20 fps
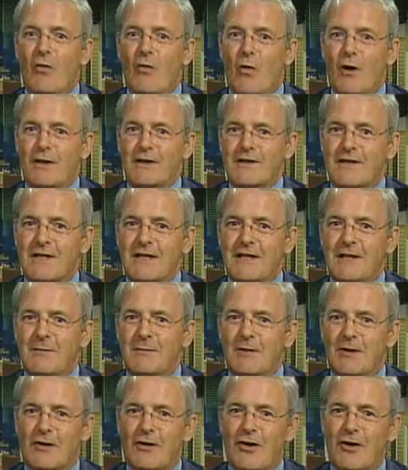wants to
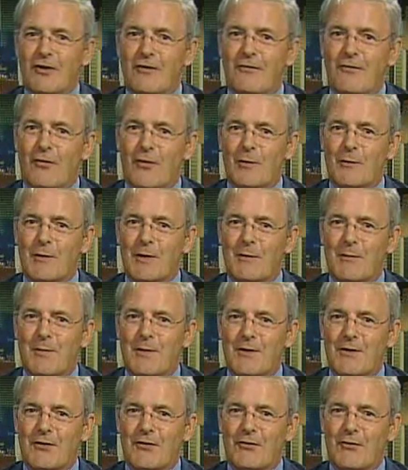keep the long form
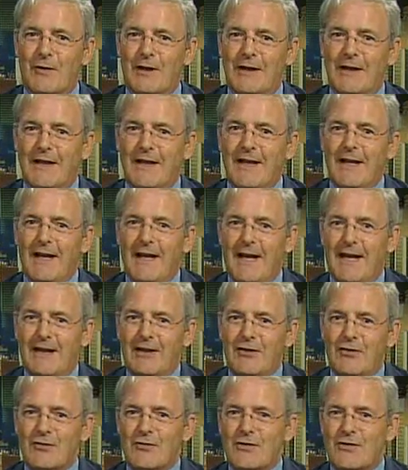compulsory
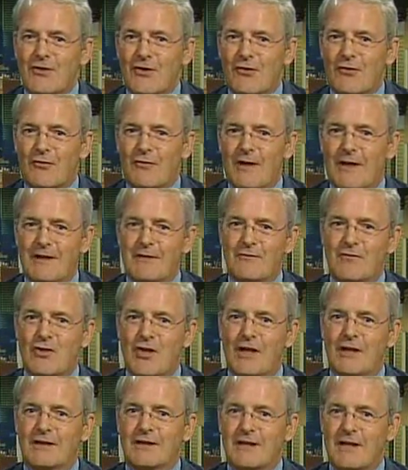and use the threat of
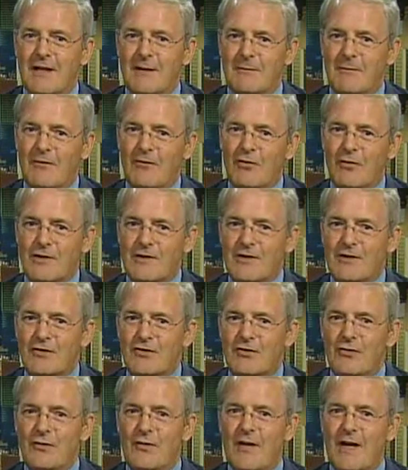jail time. Of course, the
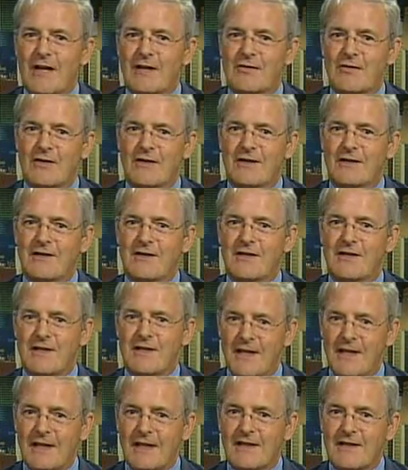
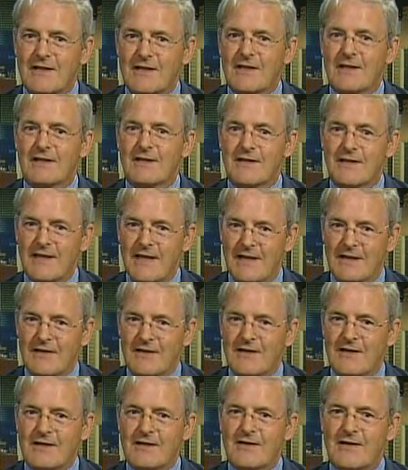2006
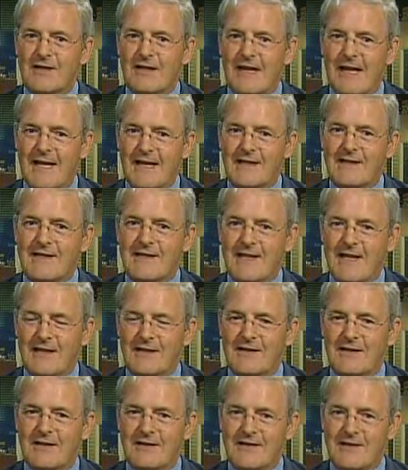census, the last
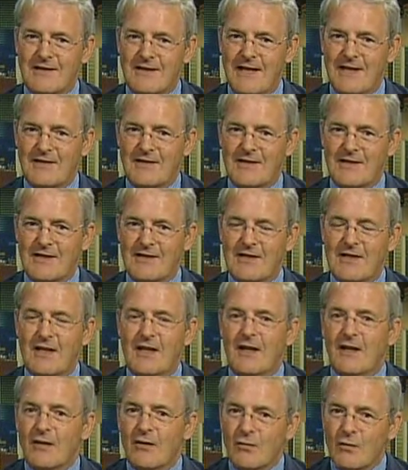census,
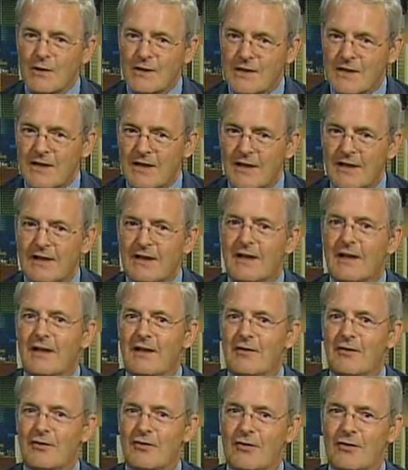was done
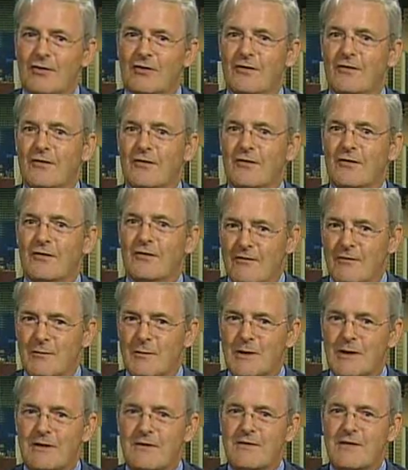under the
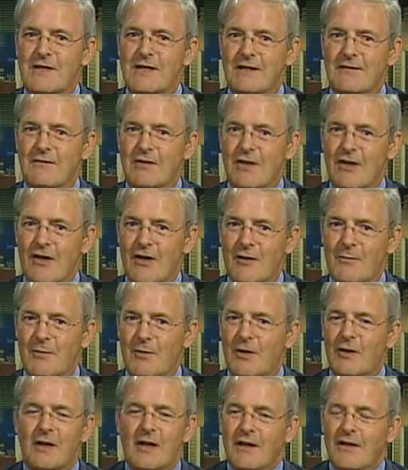government of Stephen
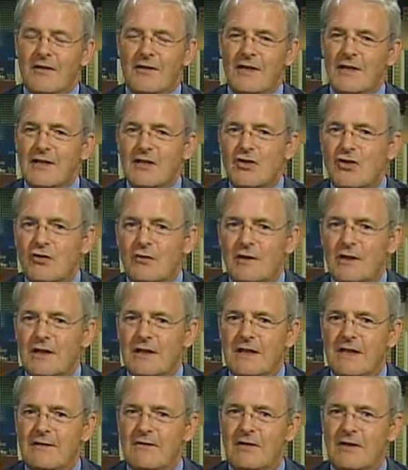Harper. The issue
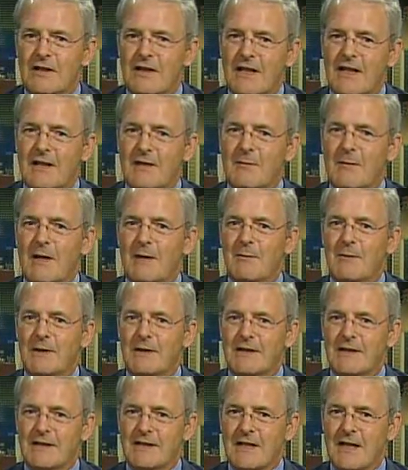didn't even come up
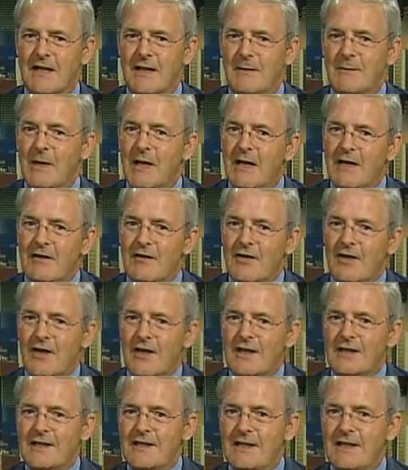at the time. The
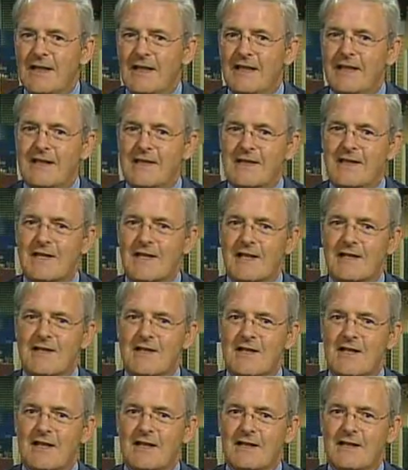
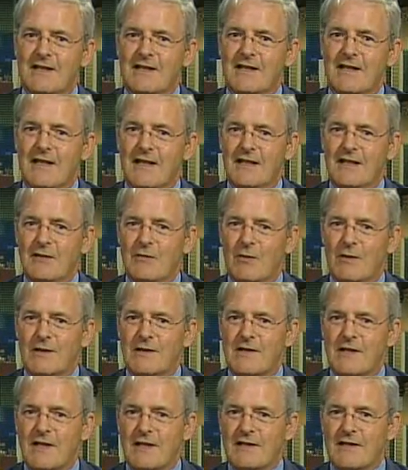1986 and
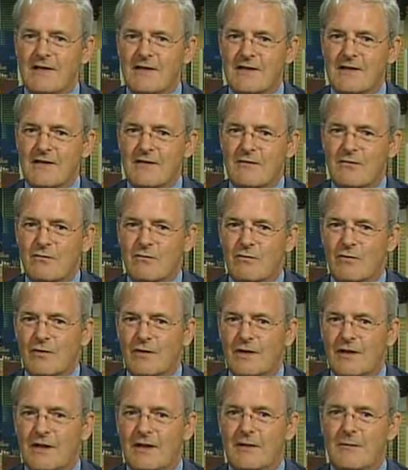1991 census were
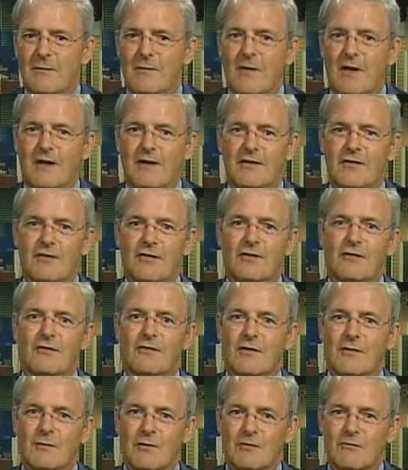done under
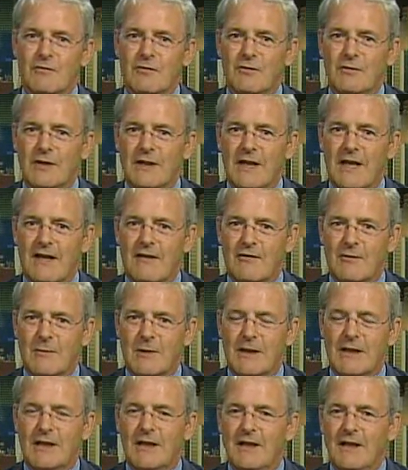the Mulroney
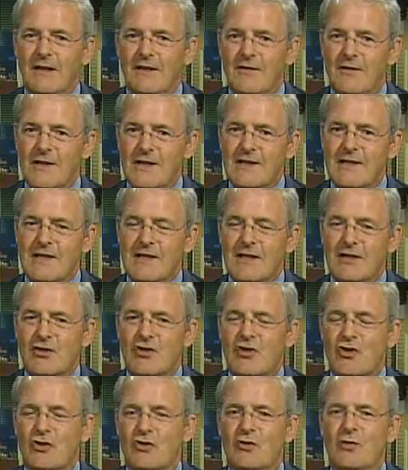government. This
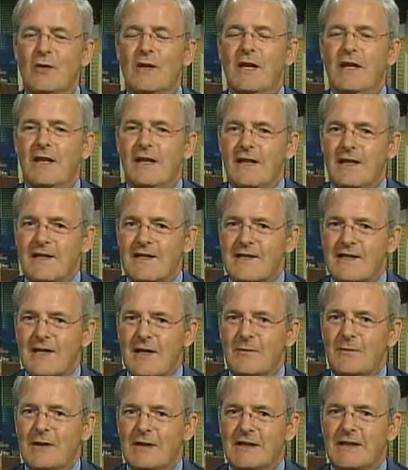issue is
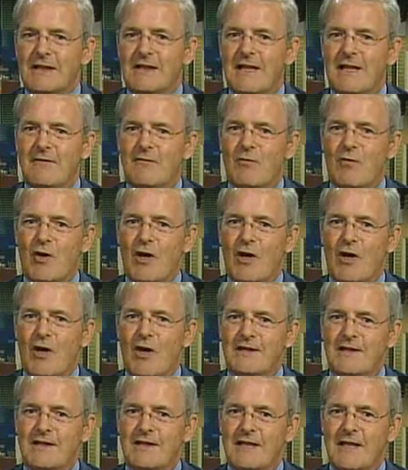something that they've brought
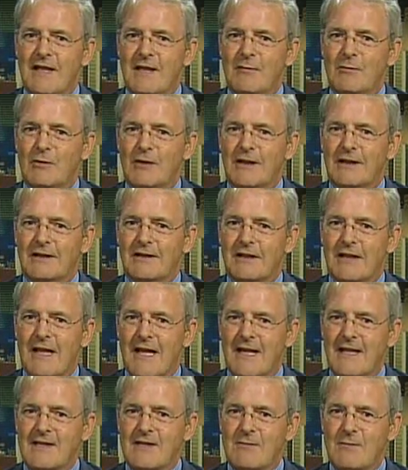to the table at the
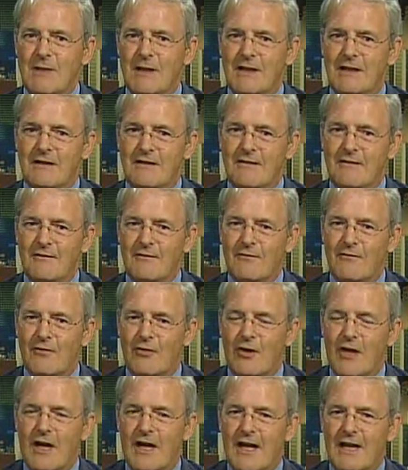last minute
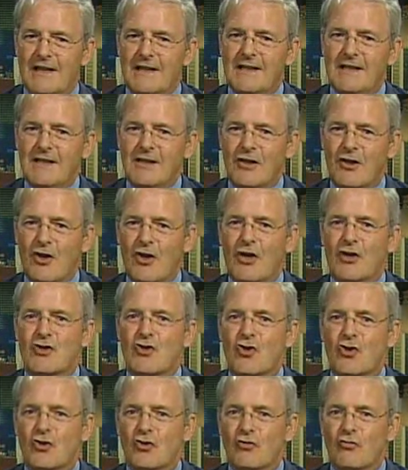for
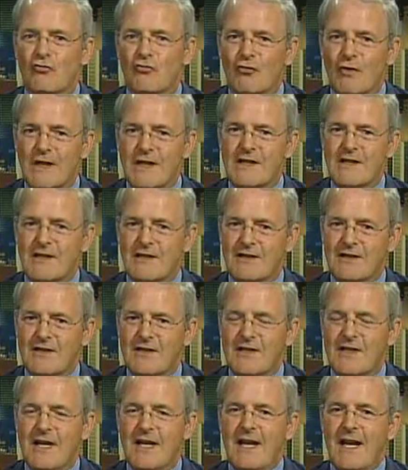ideological
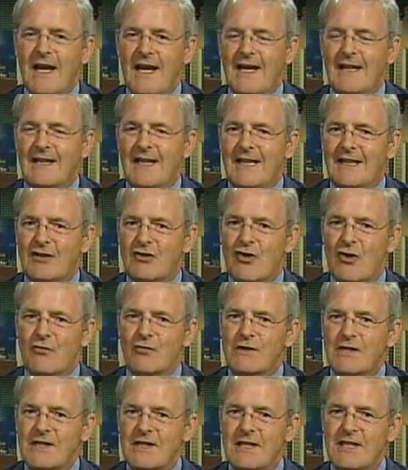reasons, and they
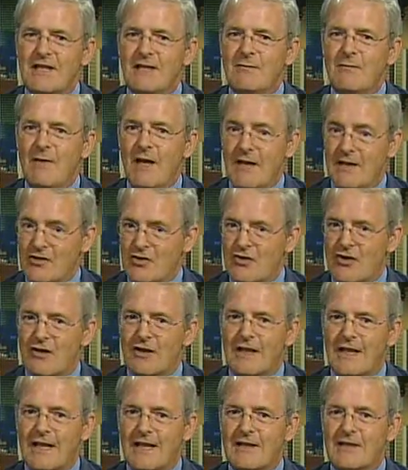don't seem, as
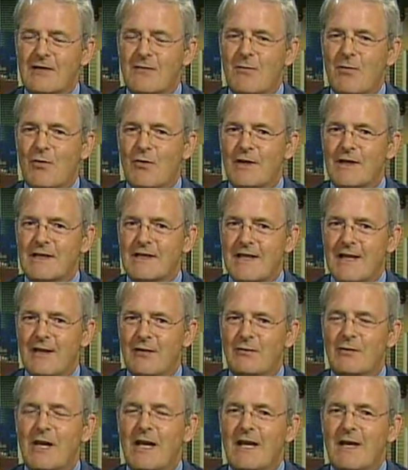Charlie Angus points
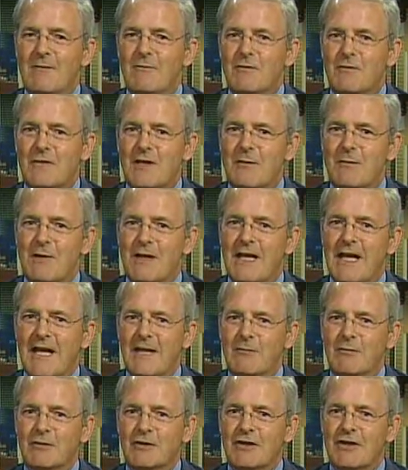out, to be
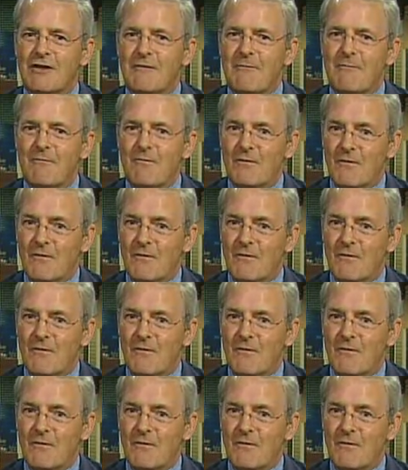able to